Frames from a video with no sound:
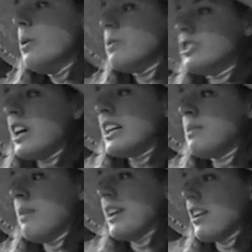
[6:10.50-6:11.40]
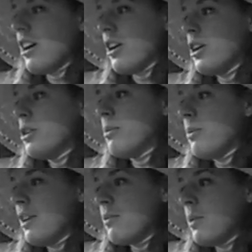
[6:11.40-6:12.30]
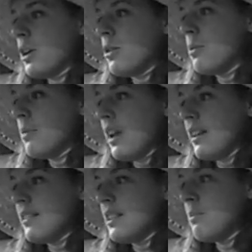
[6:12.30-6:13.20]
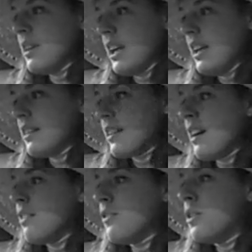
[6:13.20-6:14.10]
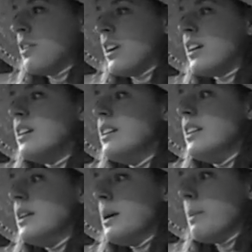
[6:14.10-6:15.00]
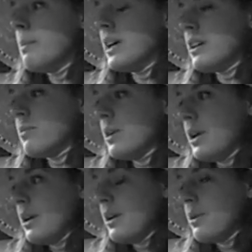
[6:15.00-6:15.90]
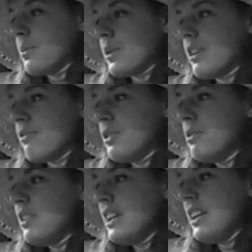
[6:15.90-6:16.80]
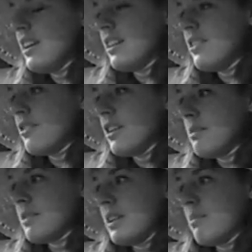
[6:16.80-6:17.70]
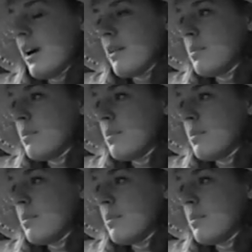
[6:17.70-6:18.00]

We tried to make it our home away from home and assimilate into California, but we were rudely interrupted by the